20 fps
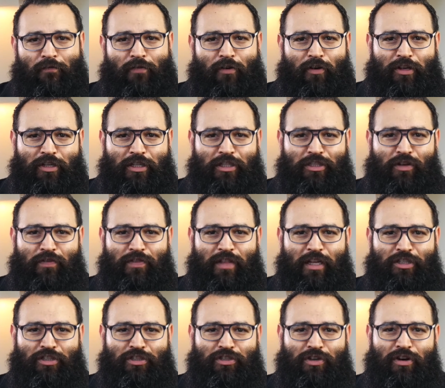focuses on
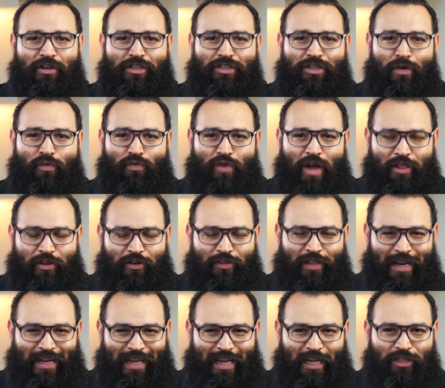the church rather
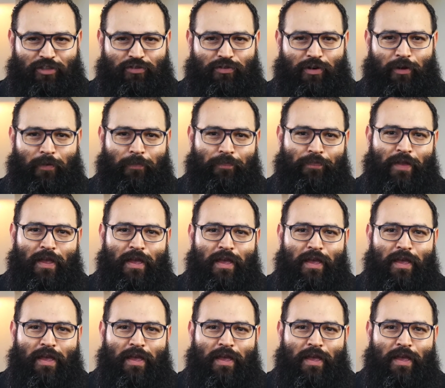than Israel.